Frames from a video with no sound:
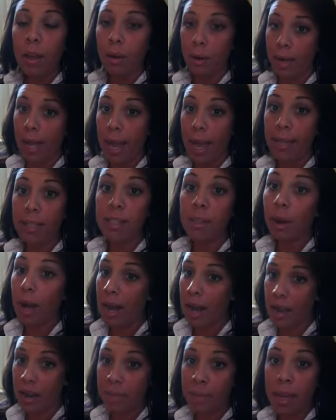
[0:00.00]
Okay, so
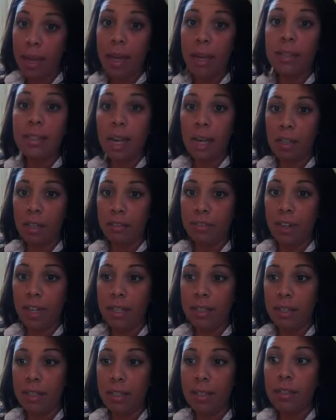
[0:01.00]
I am making
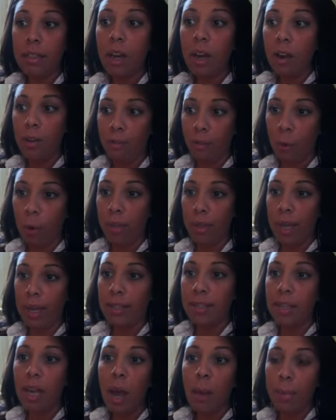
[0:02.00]
sacrifices for
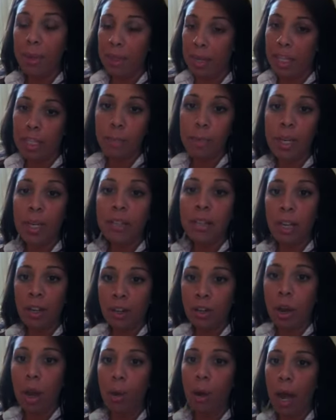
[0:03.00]
this, but that's because I
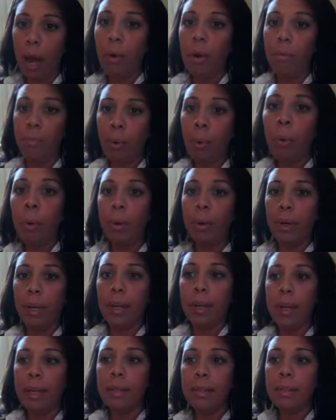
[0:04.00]
know how important
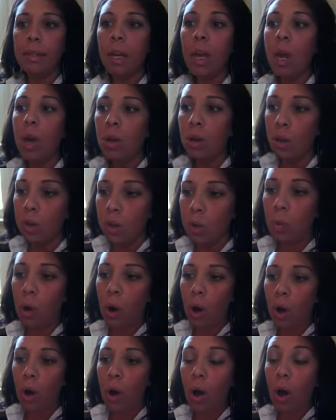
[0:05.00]
it is. You
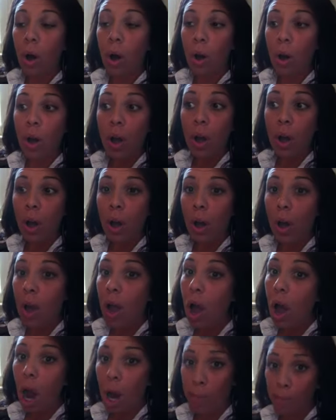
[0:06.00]
all
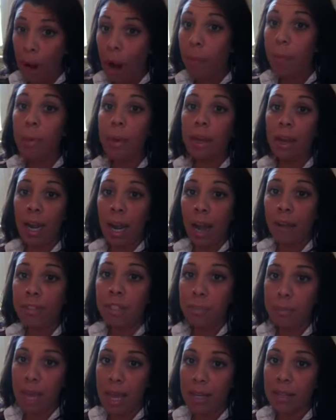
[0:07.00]
are probably going to have
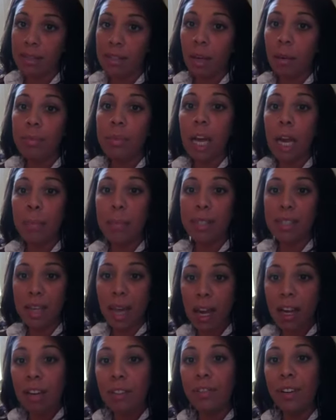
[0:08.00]
to make some type of
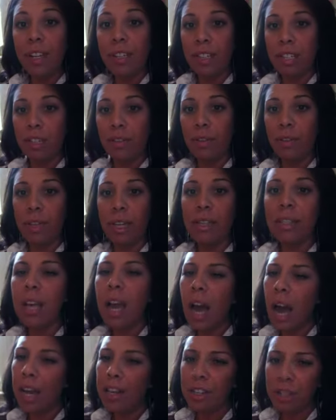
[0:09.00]
sacrifices for this.
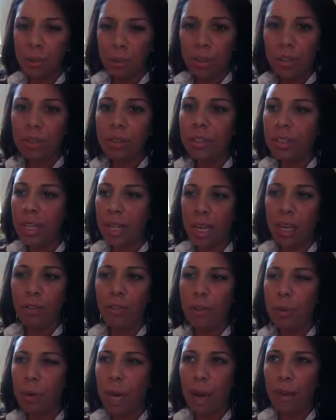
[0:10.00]
I do understand
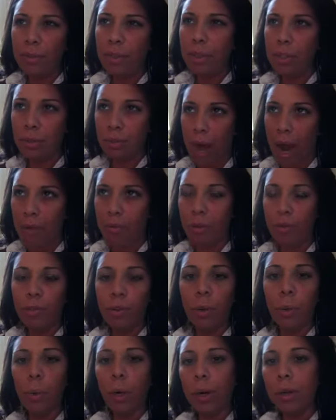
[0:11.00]
if you have to travel
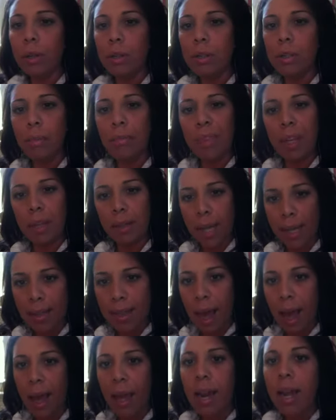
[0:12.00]
for work or something like
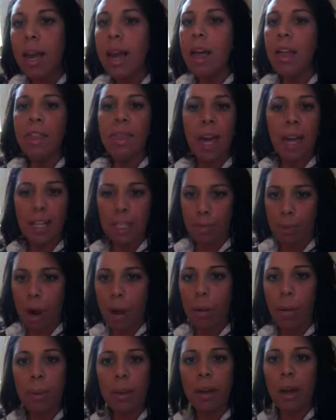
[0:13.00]
that, then it's
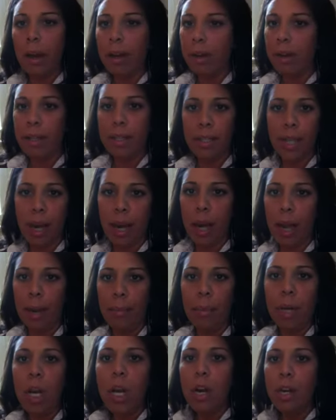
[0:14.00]
probably not a good
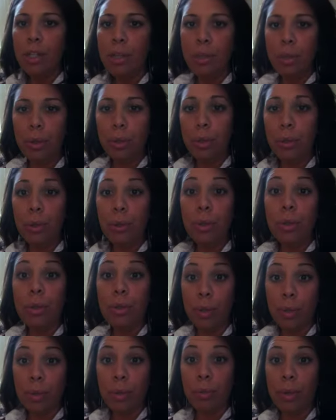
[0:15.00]
time to
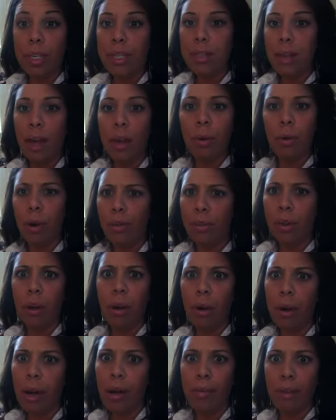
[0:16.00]
do the reset. Or if you're
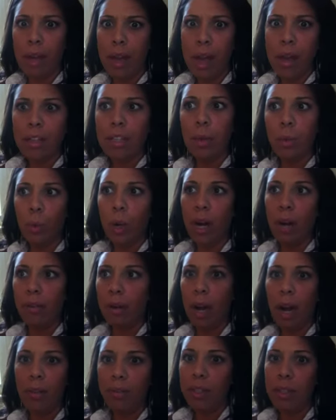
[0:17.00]
going on vacation,
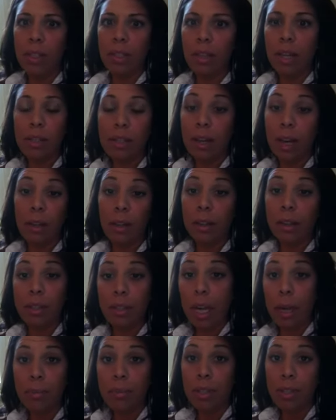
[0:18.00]
whatever. Obviously, that's not a good
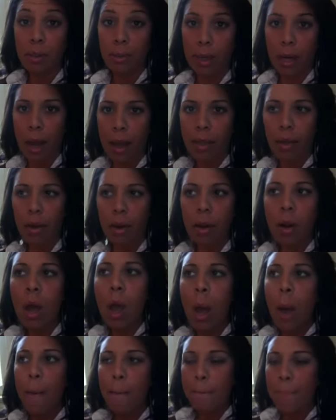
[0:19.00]
time to do it either.
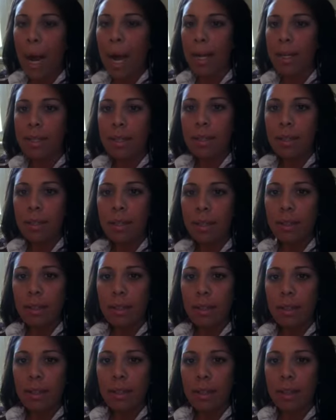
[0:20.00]
But
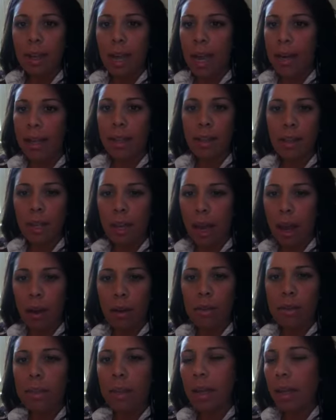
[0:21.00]
anything
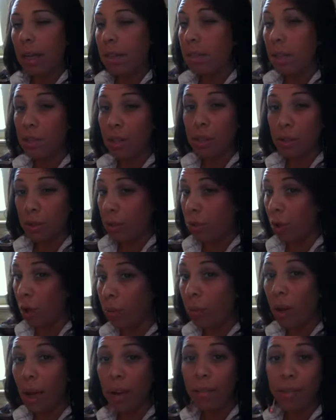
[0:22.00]
else, such as
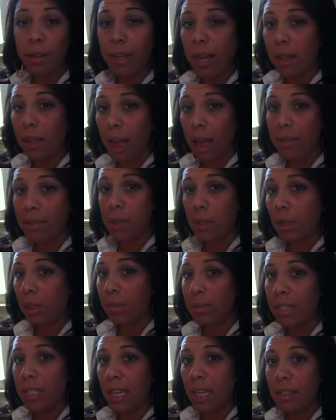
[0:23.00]
normal everyday life
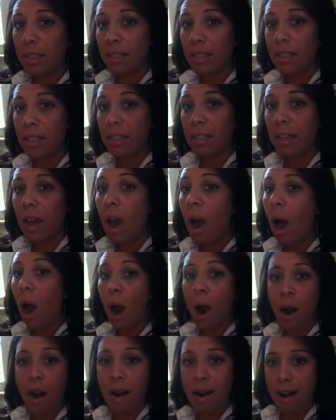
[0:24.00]
circumstances,
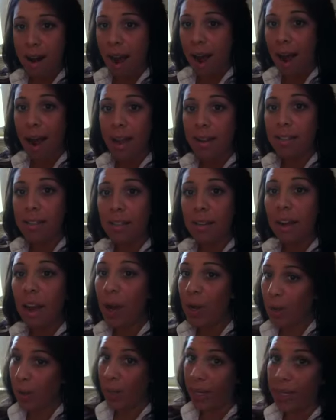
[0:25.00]
are not
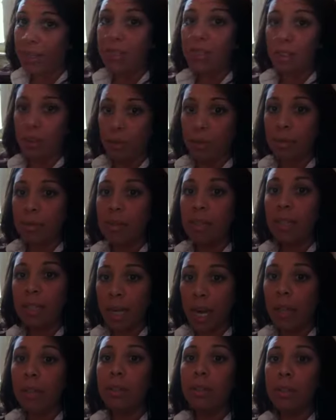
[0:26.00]
a good excuse to
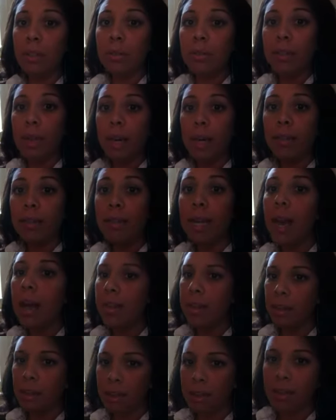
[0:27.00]
not do this.
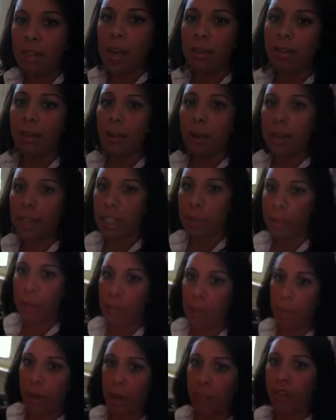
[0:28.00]
There's never going to be
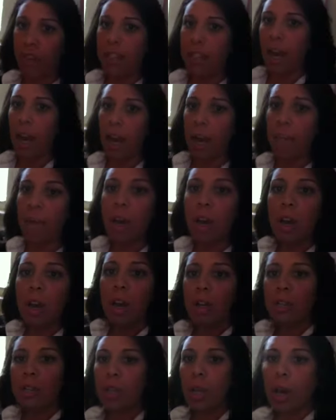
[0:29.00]
a perfect time.
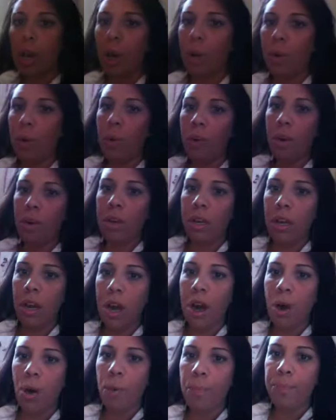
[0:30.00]
So, you
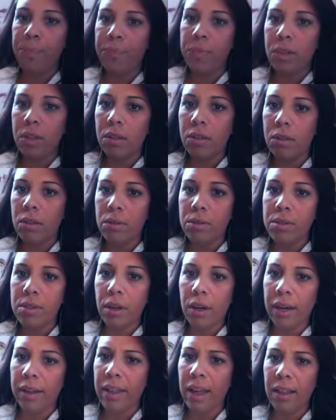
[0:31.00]
know,
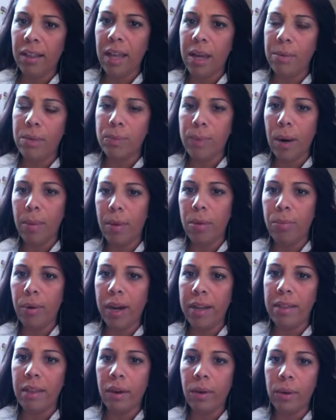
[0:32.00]
sorry, that light was probably
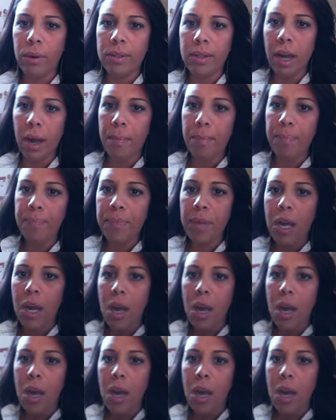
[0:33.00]
bright that whole time.